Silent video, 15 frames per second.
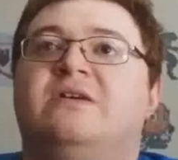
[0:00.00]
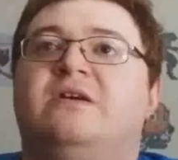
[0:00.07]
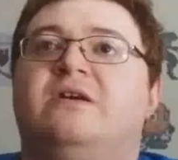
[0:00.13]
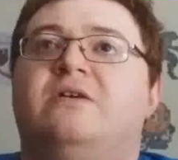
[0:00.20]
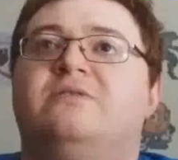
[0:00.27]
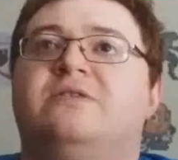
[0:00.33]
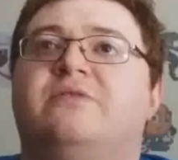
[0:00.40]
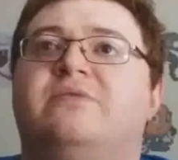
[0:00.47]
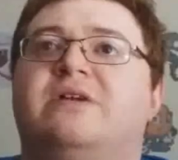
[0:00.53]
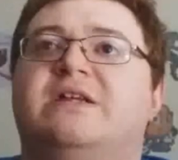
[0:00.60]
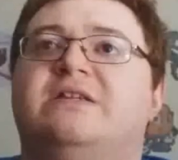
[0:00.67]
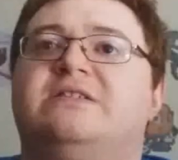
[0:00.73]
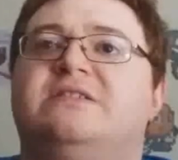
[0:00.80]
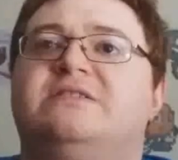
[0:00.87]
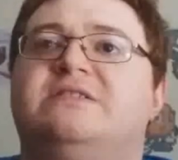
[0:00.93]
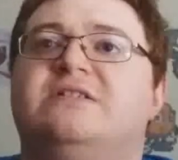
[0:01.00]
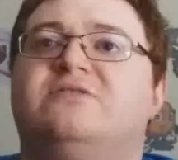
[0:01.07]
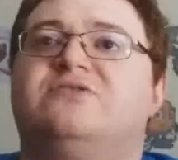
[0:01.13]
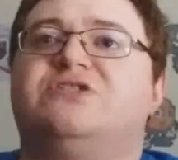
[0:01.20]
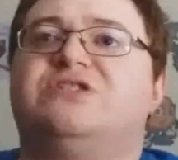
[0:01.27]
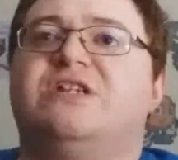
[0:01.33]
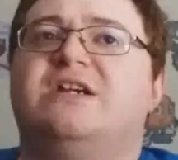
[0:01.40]
Oh, no, we're going to steal
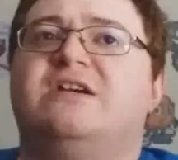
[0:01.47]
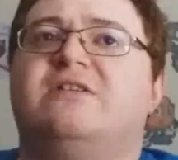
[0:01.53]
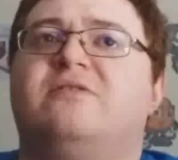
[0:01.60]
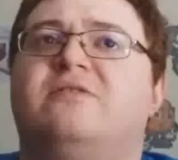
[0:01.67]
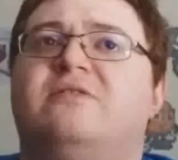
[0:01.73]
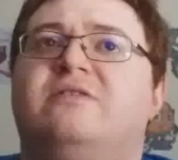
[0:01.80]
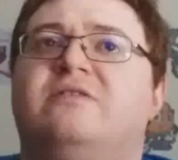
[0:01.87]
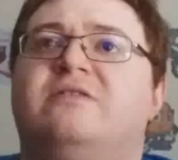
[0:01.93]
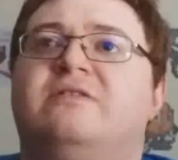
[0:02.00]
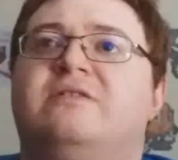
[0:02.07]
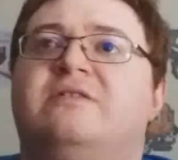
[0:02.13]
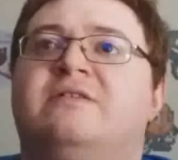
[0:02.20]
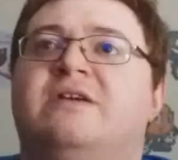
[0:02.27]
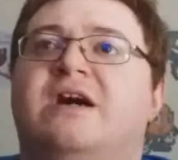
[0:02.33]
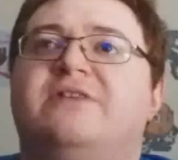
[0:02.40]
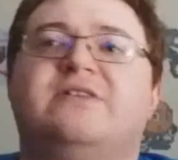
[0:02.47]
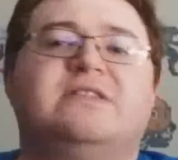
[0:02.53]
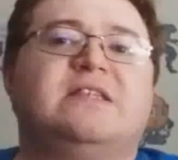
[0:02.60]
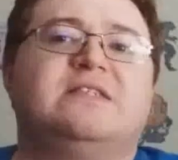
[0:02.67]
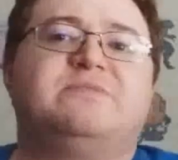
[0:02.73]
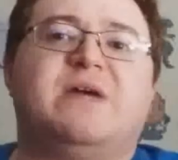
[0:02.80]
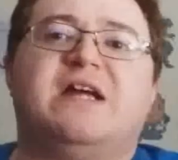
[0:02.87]
chair. I think
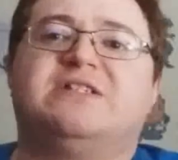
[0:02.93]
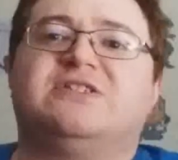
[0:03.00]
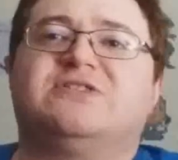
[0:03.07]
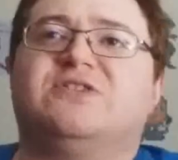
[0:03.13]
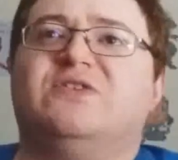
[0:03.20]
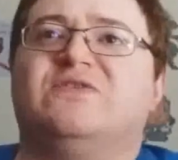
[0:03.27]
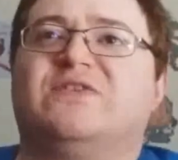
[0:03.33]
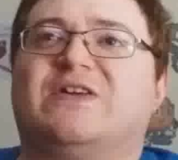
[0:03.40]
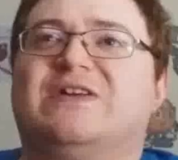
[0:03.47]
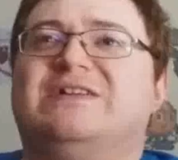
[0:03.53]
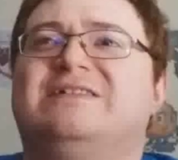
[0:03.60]
this match is over.